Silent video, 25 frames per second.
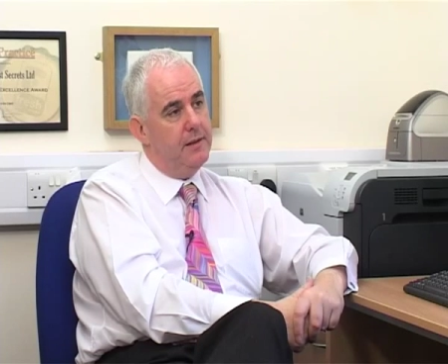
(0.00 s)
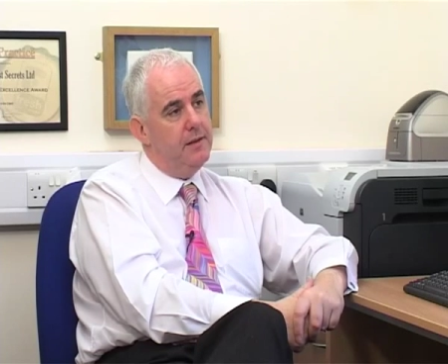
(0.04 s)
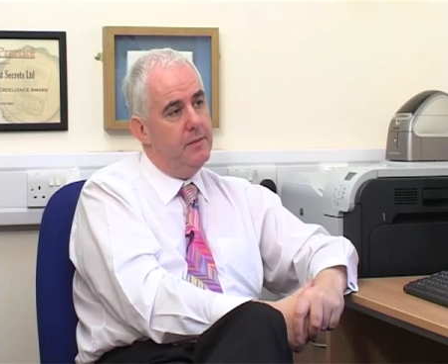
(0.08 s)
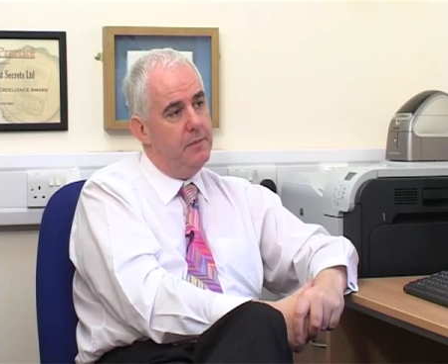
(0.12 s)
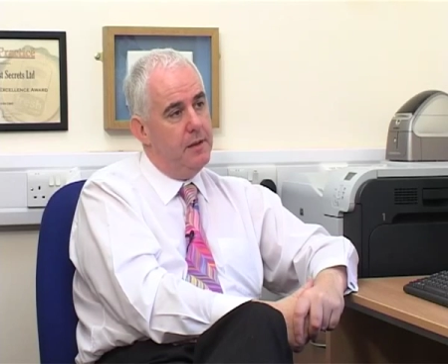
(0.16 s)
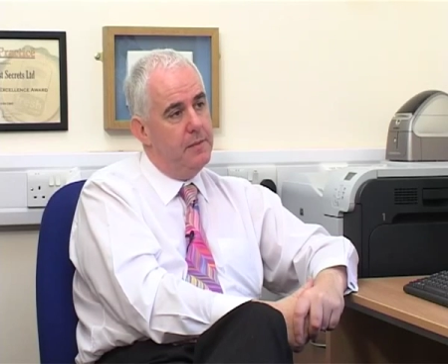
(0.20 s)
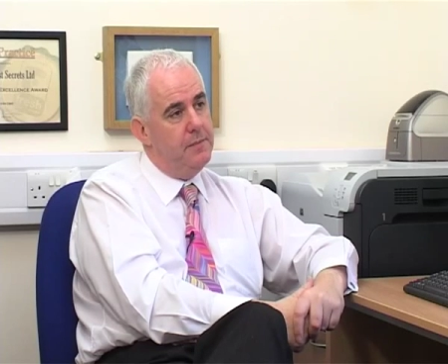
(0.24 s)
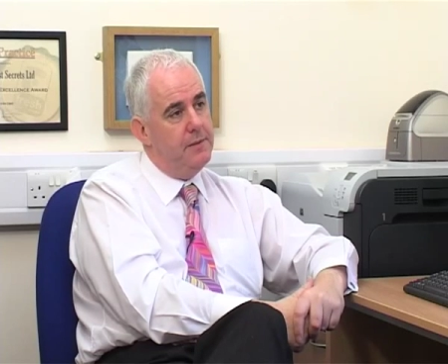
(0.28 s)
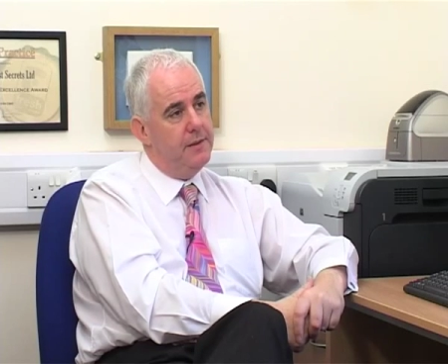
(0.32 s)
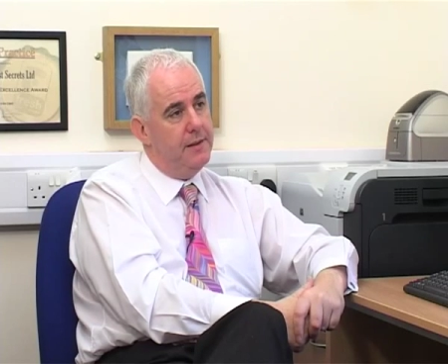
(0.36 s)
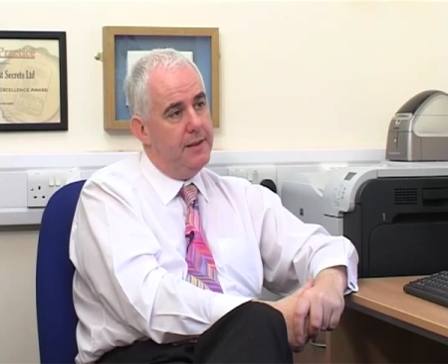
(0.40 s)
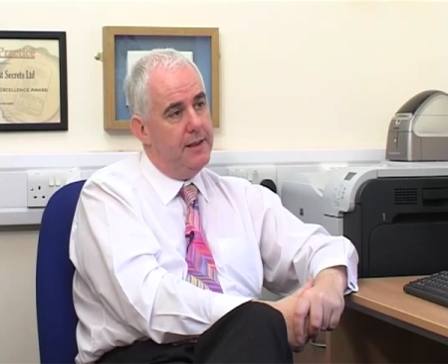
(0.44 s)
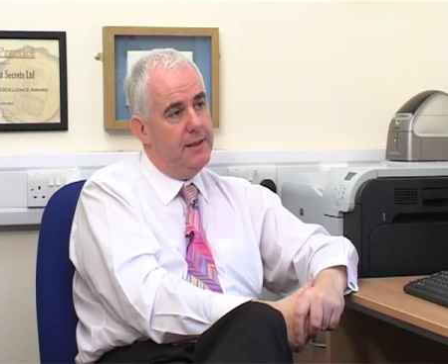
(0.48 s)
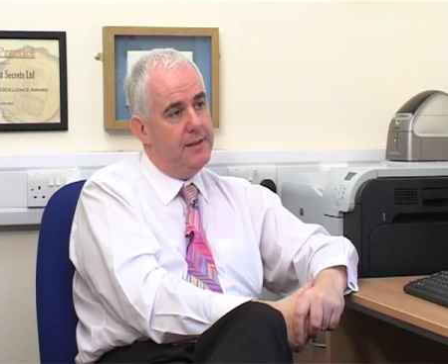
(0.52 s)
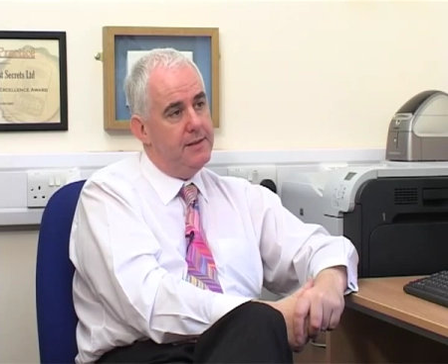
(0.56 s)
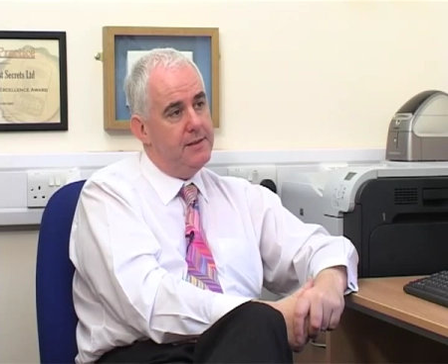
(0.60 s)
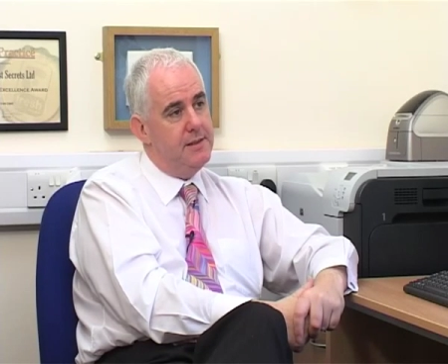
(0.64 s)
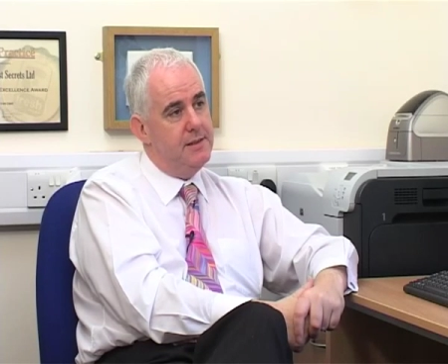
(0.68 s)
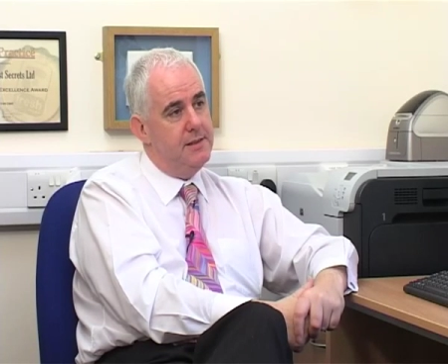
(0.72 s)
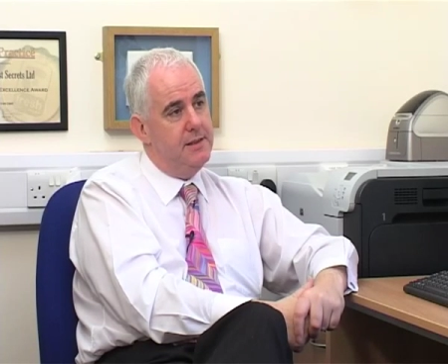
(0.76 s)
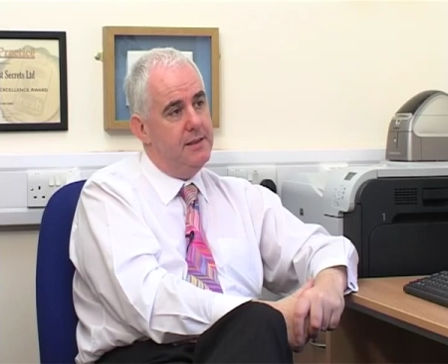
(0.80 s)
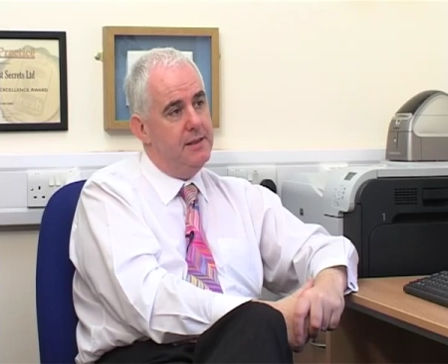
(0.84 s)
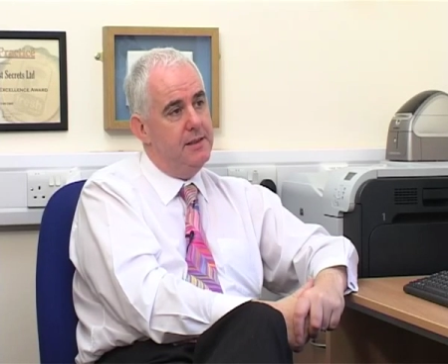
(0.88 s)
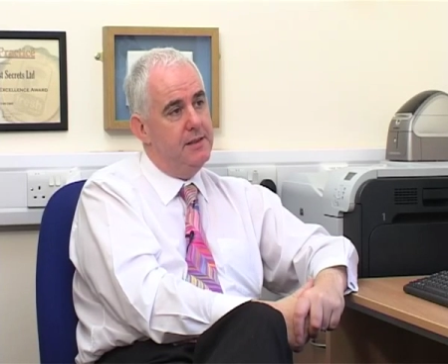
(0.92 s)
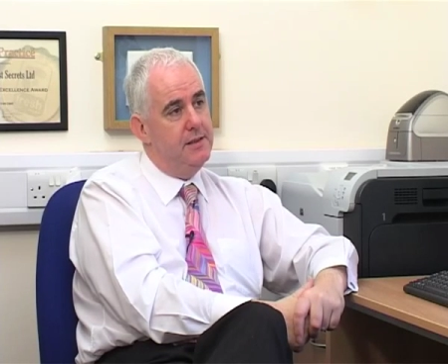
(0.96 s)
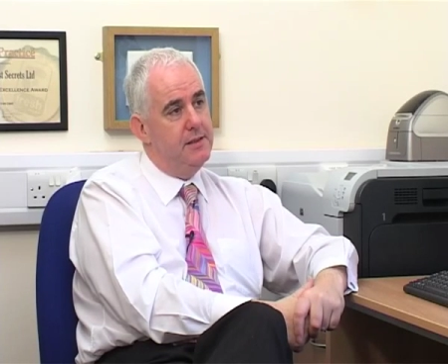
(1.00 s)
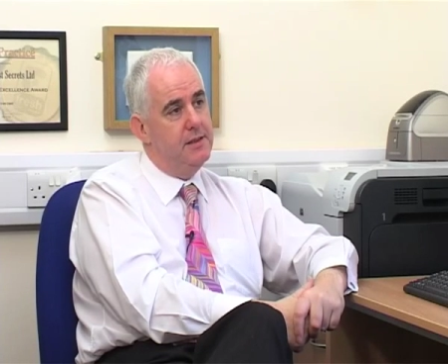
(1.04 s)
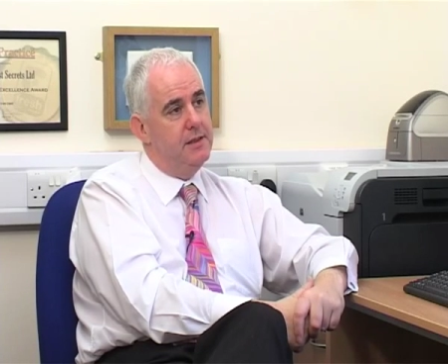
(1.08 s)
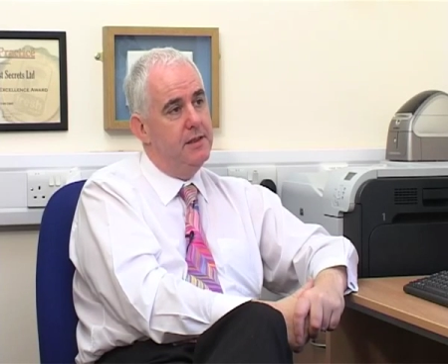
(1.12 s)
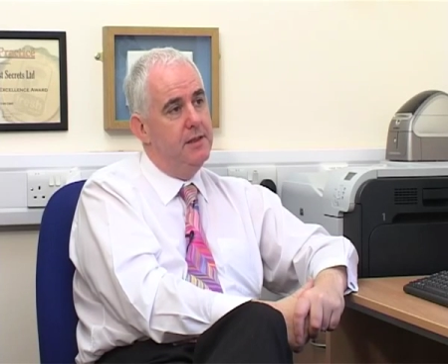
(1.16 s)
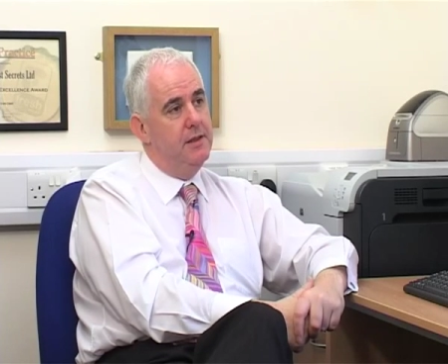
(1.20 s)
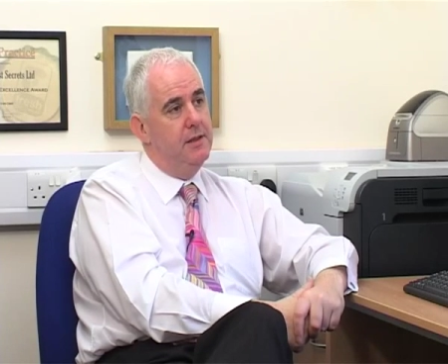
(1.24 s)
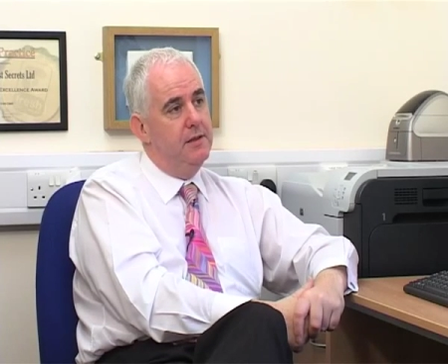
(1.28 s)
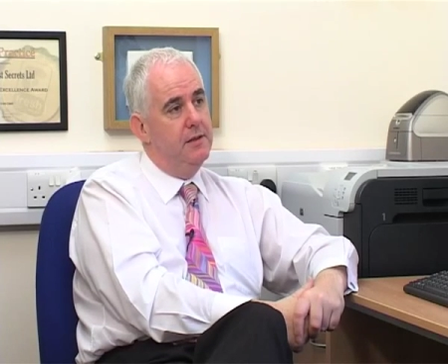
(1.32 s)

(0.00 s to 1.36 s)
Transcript: them up at that stage,